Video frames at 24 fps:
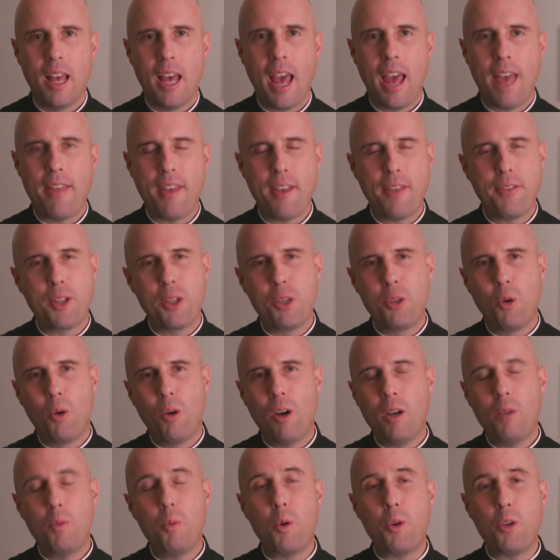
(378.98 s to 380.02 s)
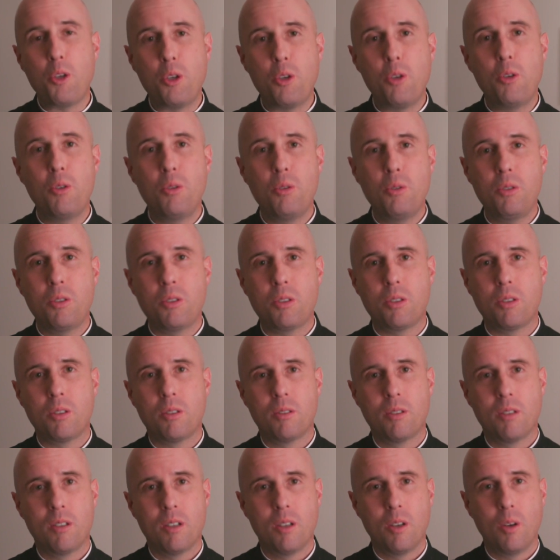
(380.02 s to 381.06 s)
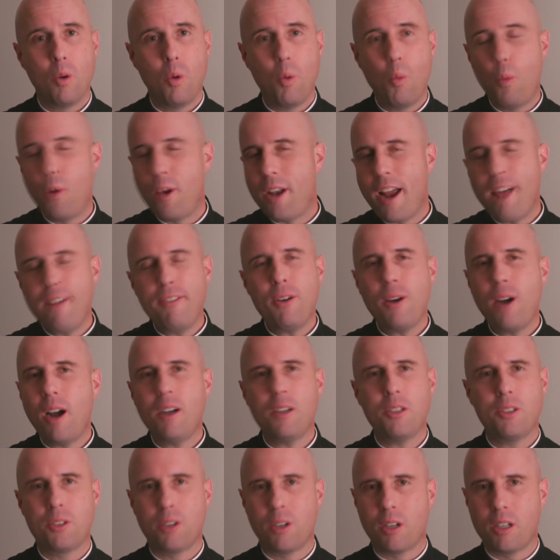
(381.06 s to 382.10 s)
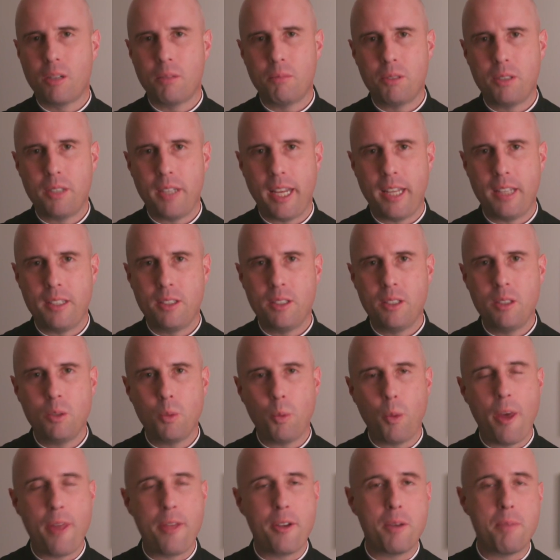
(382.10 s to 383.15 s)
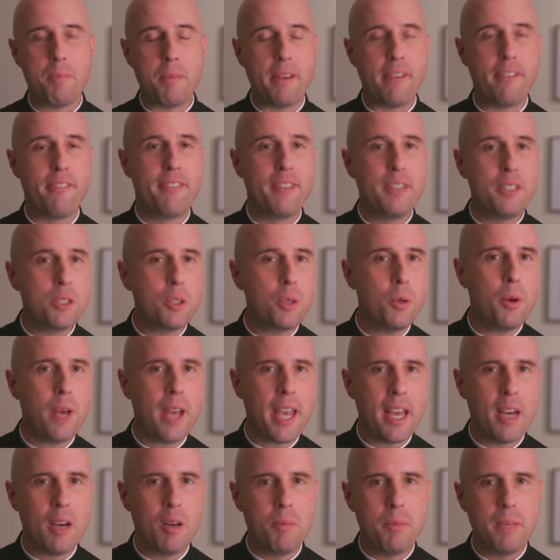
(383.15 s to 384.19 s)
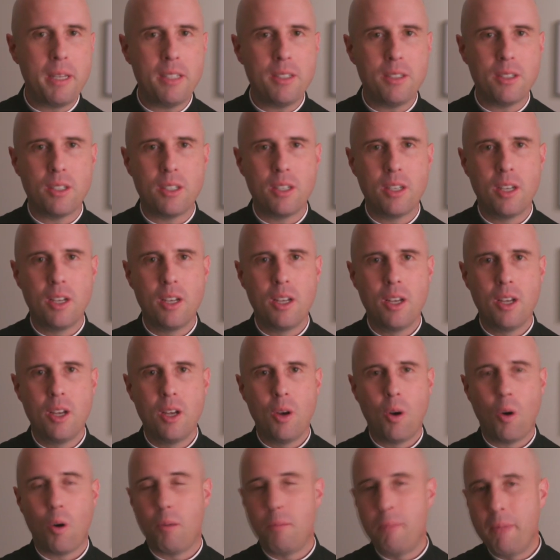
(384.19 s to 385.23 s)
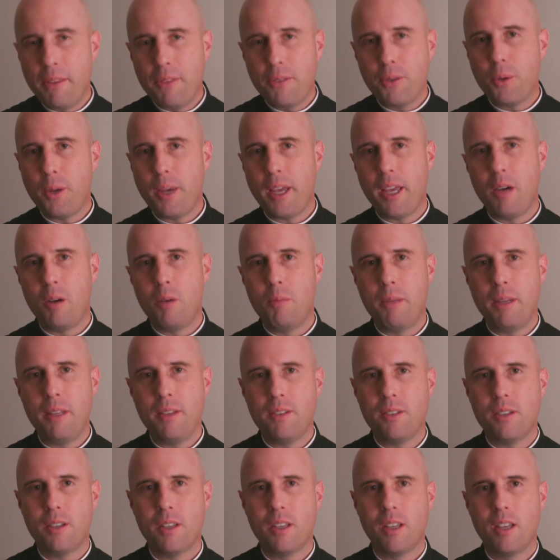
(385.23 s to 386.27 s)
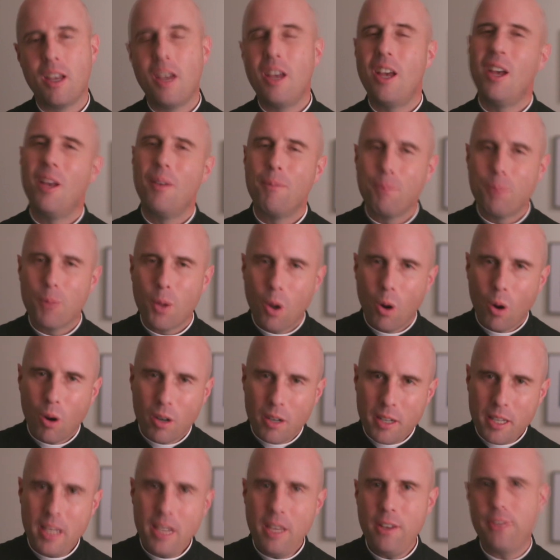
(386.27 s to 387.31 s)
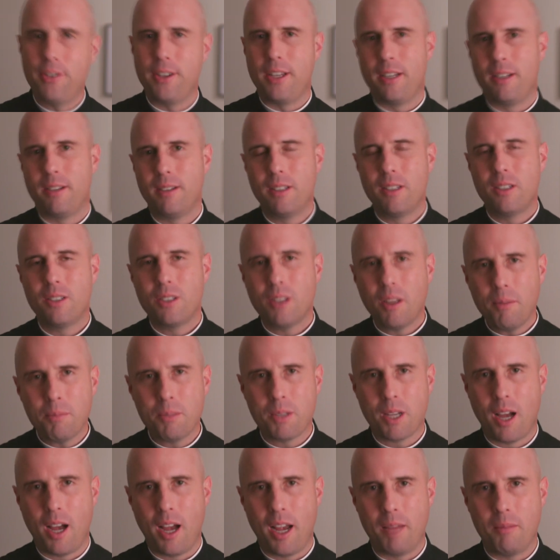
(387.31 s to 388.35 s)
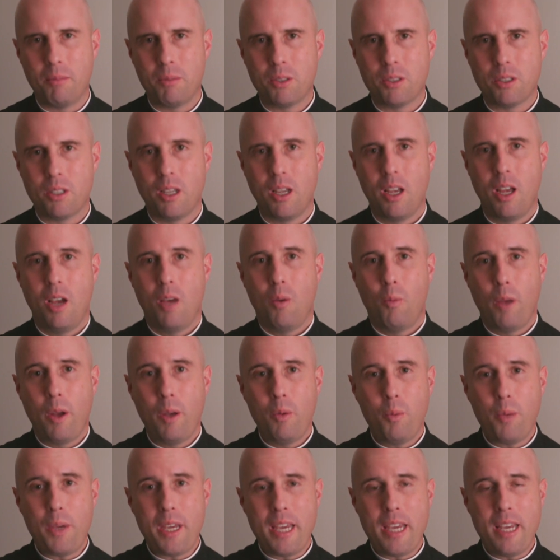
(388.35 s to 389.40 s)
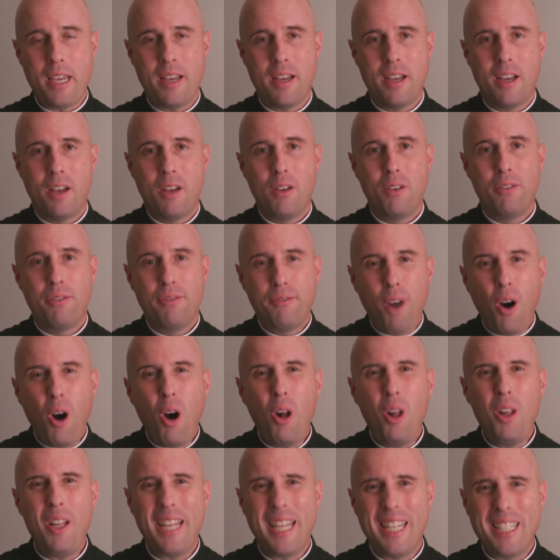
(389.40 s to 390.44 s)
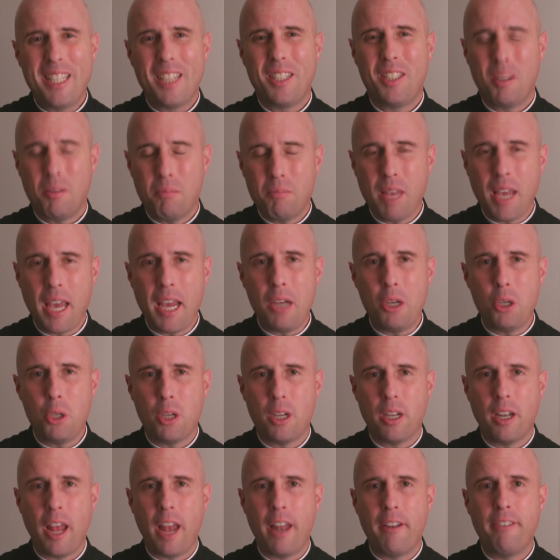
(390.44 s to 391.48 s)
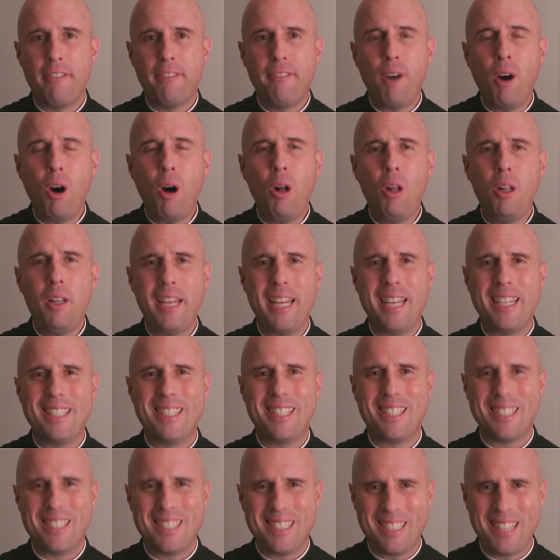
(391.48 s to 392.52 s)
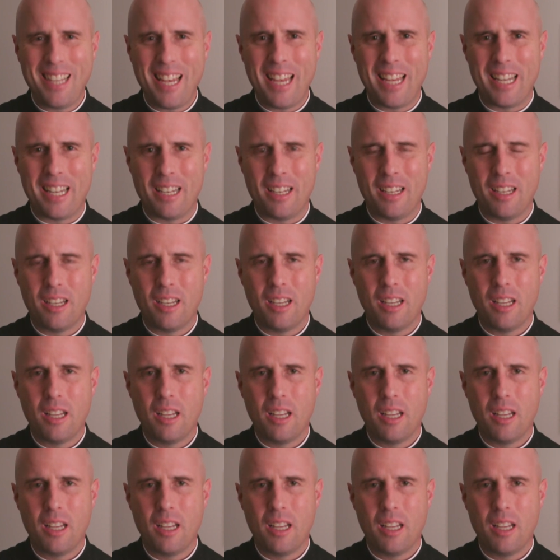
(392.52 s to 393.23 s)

and that the Lord will use whatever our circumstances, whether it be physical ailment or mental ailment, or even sometimes when we fall into temptation and fall into sin,